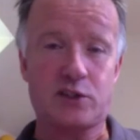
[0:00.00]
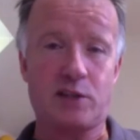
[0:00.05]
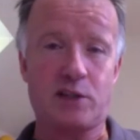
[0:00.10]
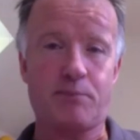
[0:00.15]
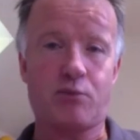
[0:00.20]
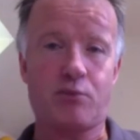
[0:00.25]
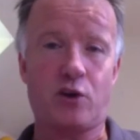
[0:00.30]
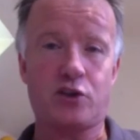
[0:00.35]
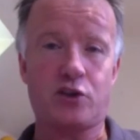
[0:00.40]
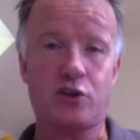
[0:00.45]

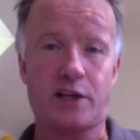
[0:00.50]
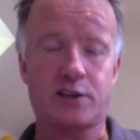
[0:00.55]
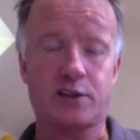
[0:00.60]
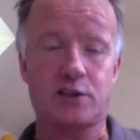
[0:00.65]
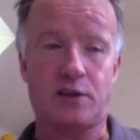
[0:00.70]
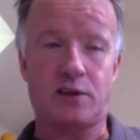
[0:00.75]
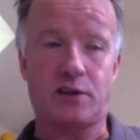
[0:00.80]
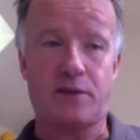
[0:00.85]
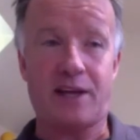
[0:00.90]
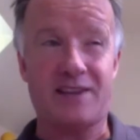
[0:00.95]
projects
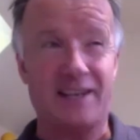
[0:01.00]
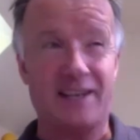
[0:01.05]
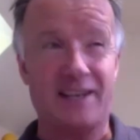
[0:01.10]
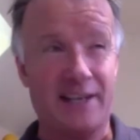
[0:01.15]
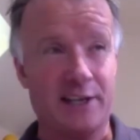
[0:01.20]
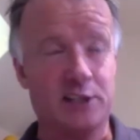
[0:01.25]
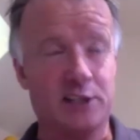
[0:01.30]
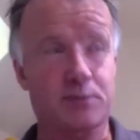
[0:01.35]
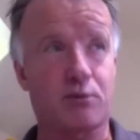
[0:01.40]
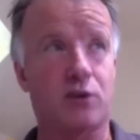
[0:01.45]
on there, the
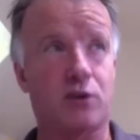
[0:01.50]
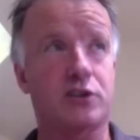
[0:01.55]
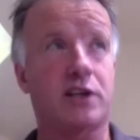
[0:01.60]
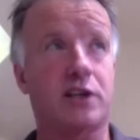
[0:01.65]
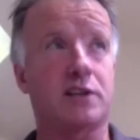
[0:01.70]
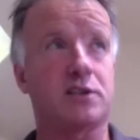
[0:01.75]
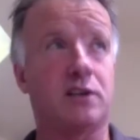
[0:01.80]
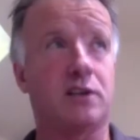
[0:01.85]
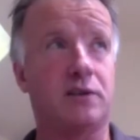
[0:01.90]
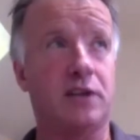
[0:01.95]
Lynx
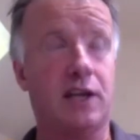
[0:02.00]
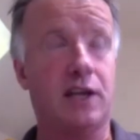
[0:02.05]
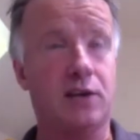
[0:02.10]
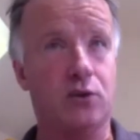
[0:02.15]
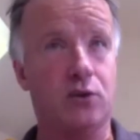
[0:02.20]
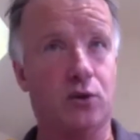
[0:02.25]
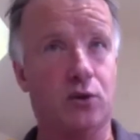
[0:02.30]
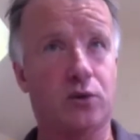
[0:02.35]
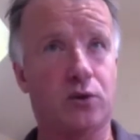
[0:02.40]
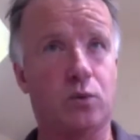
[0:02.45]
project's on there,
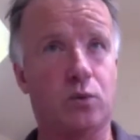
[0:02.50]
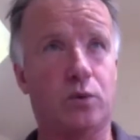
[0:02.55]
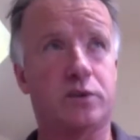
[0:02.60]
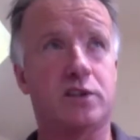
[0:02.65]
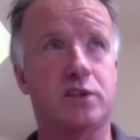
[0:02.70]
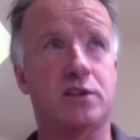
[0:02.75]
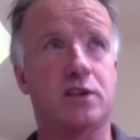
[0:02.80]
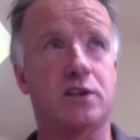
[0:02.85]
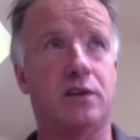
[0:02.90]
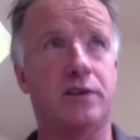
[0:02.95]
Northwoods
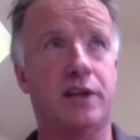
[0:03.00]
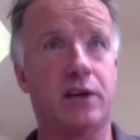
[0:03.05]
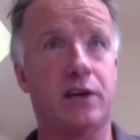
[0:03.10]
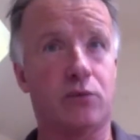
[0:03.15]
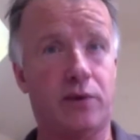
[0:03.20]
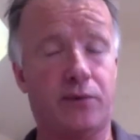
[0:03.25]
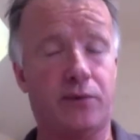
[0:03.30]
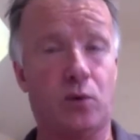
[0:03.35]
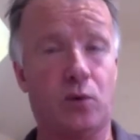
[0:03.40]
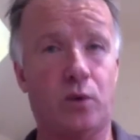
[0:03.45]
is on there,
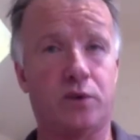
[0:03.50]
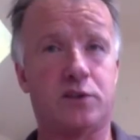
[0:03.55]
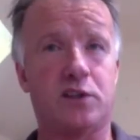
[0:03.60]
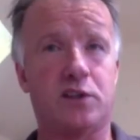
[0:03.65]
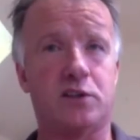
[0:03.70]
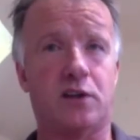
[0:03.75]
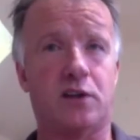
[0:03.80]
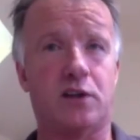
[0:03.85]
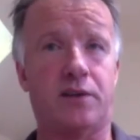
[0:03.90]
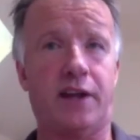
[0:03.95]
Riverwoods
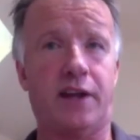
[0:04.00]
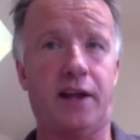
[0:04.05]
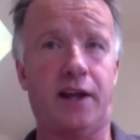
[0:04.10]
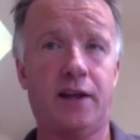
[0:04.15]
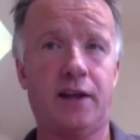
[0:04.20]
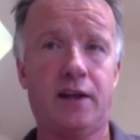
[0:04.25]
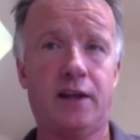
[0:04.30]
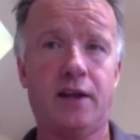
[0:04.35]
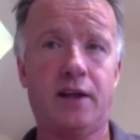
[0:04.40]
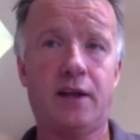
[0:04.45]
is on there.
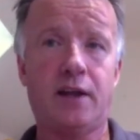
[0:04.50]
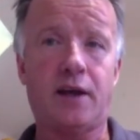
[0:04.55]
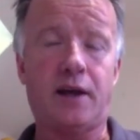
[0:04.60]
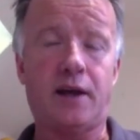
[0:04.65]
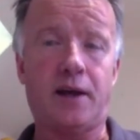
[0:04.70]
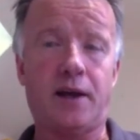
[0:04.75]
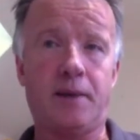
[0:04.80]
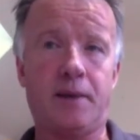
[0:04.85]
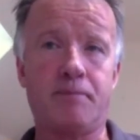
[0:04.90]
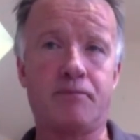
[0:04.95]

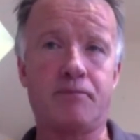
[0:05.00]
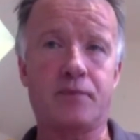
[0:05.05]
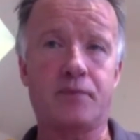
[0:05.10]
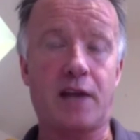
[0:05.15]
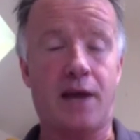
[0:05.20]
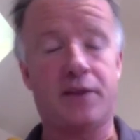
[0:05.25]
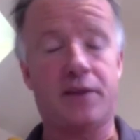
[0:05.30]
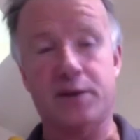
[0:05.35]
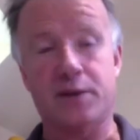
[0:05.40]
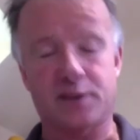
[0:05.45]
And
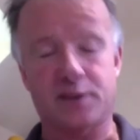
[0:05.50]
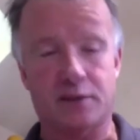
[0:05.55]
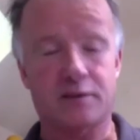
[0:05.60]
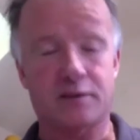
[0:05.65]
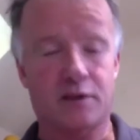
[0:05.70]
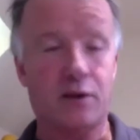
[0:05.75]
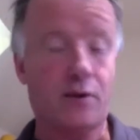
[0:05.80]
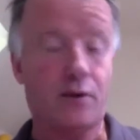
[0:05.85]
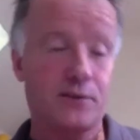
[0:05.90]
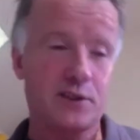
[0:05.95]
there is,
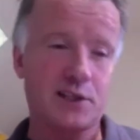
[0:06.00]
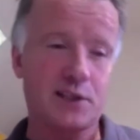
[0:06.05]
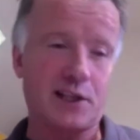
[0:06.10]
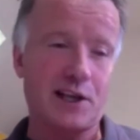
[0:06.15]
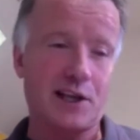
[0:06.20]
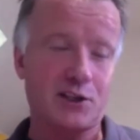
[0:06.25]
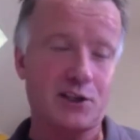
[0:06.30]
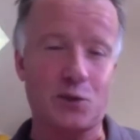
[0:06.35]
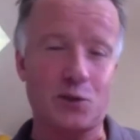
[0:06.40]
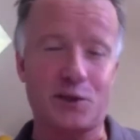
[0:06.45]
obviously,
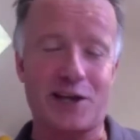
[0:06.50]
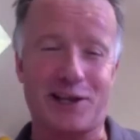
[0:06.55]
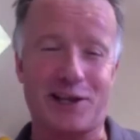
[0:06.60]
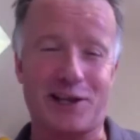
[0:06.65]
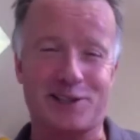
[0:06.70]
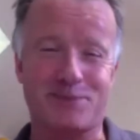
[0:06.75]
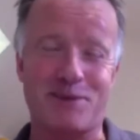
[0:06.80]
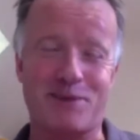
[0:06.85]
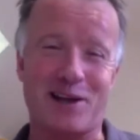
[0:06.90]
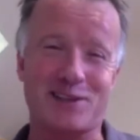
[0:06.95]
as you would
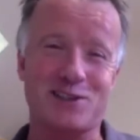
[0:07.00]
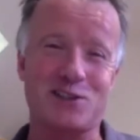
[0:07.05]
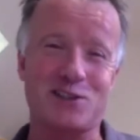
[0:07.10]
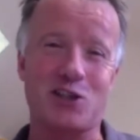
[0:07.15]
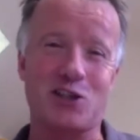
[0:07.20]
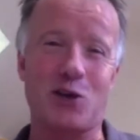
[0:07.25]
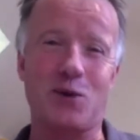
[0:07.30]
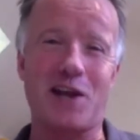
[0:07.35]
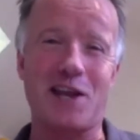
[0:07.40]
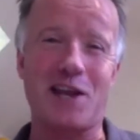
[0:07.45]
expect, a
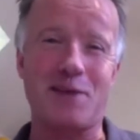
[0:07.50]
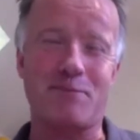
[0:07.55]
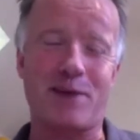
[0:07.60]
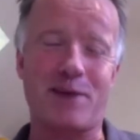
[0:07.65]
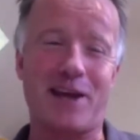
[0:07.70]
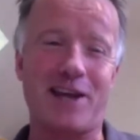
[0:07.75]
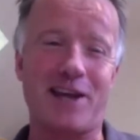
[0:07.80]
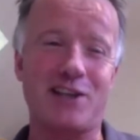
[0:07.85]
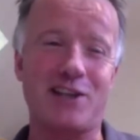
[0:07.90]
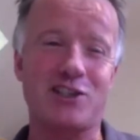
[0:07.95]
donate
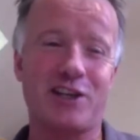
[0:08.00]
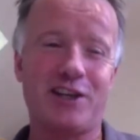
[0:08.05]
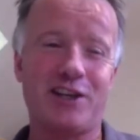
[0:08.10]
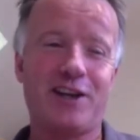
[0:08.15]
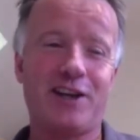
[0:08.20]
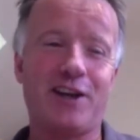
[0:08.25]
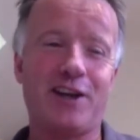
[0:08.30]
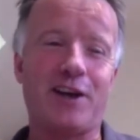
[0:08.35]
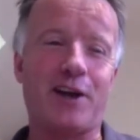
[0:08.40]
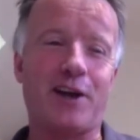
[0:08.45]
page.
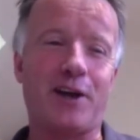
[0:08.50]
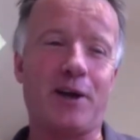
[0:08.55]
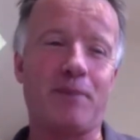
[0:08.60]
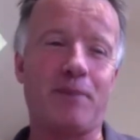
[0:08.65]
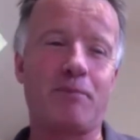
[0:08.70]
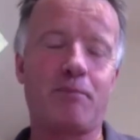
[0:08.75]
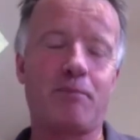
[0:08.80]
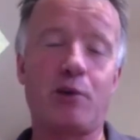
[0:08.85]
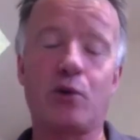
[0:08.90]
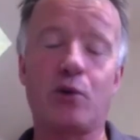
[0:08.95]

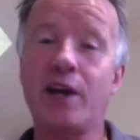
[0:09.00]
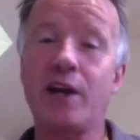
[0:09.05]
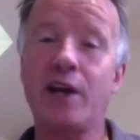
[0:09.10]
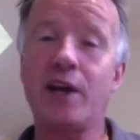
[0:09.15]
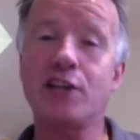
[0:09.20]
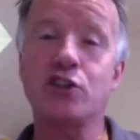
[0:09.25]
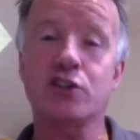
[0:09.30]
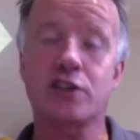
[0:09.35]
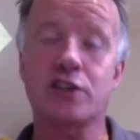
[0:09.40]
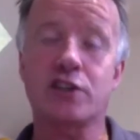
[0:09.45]
But really
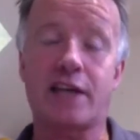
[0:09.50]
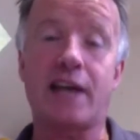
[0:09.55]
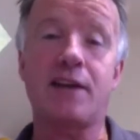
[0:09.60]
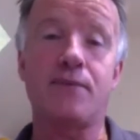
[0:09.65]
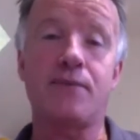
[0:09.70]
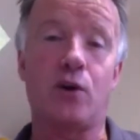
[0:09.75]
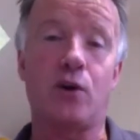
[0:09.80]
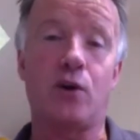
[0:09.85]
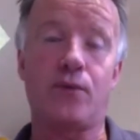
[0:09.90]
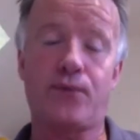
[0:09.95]
just get
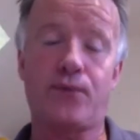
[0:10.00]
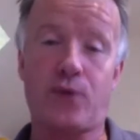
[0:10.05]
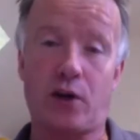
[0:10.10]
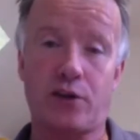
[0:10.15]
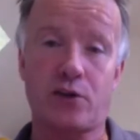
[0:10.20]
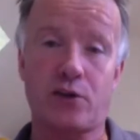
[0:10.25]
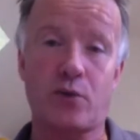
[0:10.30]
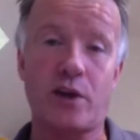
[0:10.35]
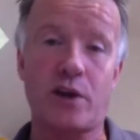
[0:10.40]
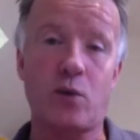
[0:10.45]
involved, follow
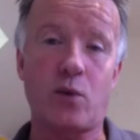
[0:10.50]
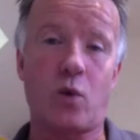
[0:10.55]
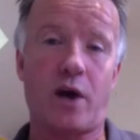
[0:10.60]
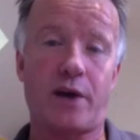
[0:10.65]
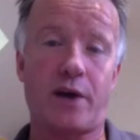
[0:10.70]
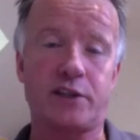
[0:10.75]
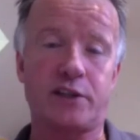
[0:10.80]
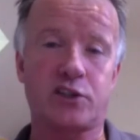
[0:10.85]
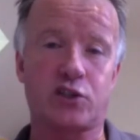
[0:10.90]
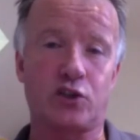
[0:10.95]
the
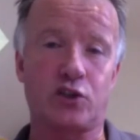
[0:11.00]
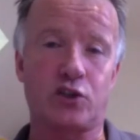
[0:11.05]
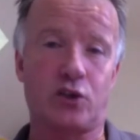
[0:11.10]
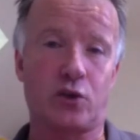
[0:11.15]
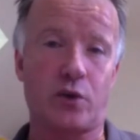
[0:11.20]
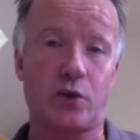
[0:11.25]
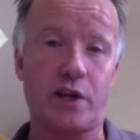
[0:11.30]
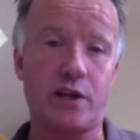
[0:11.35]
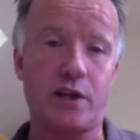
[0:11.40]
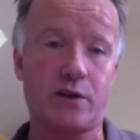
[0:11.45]
Rewilding
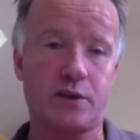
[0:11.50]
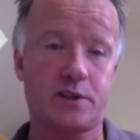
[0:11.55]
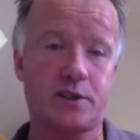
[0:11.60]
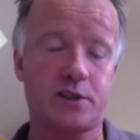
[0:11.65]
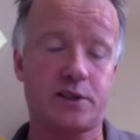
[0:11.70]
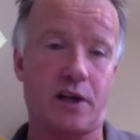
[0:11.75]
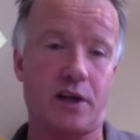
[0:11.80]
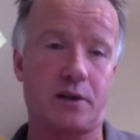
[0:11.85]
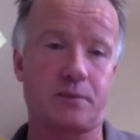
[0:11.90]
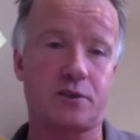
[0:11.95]
story. You can
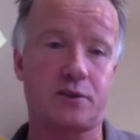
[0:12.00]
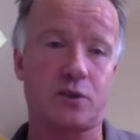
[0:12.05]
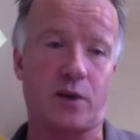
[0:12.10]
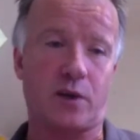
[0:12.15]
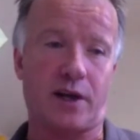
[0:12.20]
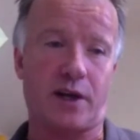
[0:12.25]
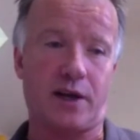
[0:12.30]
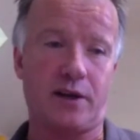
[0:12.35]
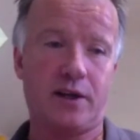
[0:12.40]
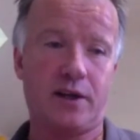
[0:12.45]
sign up
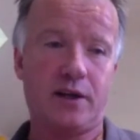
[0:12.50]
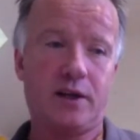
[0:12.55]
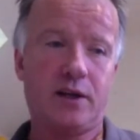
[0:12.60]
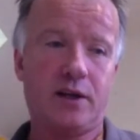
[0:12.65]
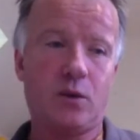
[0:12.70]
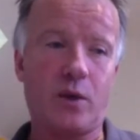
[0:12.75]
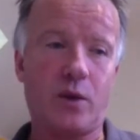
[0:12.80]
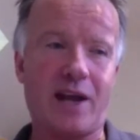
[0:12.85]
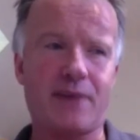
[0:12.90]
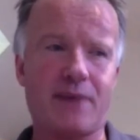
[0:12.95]
to
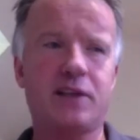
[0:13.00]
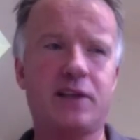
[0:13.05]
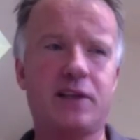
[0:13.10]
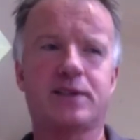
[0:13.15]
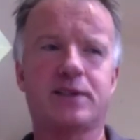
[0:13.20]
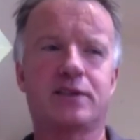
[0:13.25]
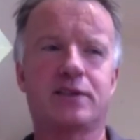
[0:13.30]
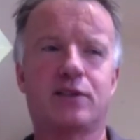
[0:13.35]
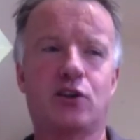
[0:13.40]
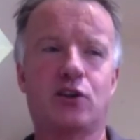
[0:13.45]
we have
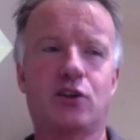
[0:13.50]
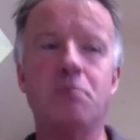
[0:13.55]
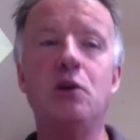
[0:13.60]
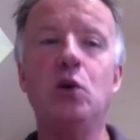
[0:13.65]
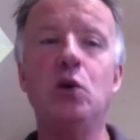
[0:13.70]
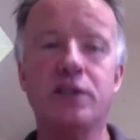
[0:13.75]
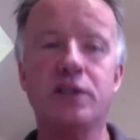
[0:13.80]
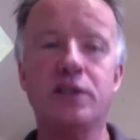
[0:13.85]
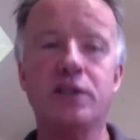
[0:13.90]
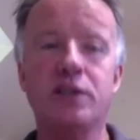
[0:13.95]
this
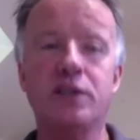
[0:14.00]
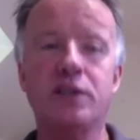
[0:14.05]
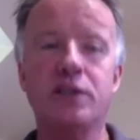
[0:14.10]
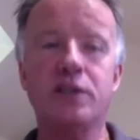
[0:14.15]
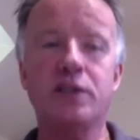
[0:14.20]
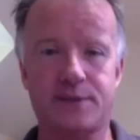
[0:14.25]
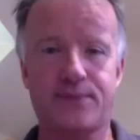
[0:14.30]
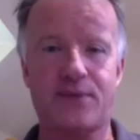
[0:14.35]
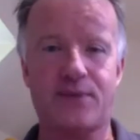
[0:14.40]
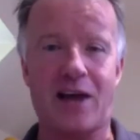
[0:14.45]
community,
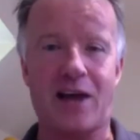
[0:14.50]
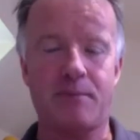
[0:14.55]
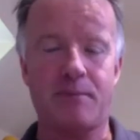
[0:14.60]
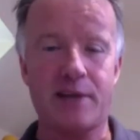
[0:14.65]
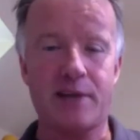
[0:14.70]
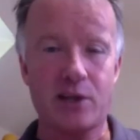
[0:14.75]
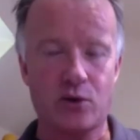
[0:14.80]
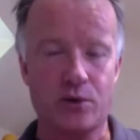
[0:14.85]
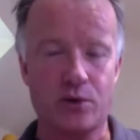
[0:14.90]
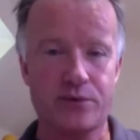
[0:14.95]
this family
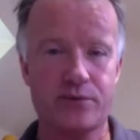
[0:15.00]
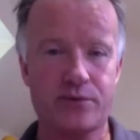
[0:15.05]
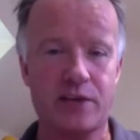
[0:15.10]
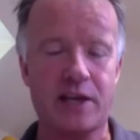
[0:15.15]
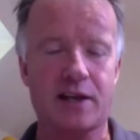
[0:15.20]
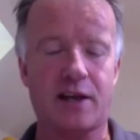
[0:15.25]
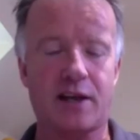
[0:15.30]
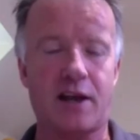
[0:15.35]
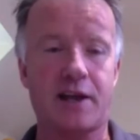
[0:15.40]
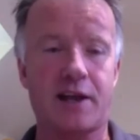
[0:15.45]
called
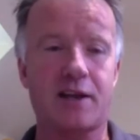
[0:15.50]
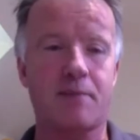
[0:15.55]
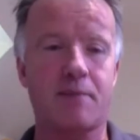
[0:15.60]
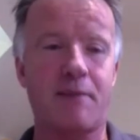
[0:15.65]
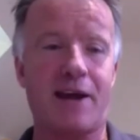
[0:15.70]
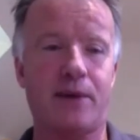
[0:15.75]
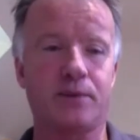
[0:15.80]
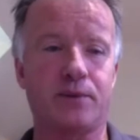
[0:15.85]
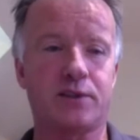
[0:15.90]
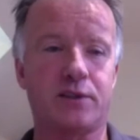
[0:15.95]
Think Like a
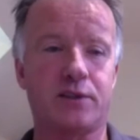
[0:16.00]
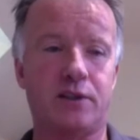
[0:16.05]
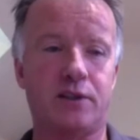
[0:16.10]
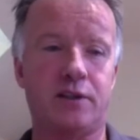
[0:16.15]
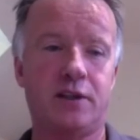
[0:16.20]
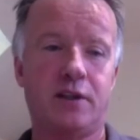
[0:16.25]
Mountain.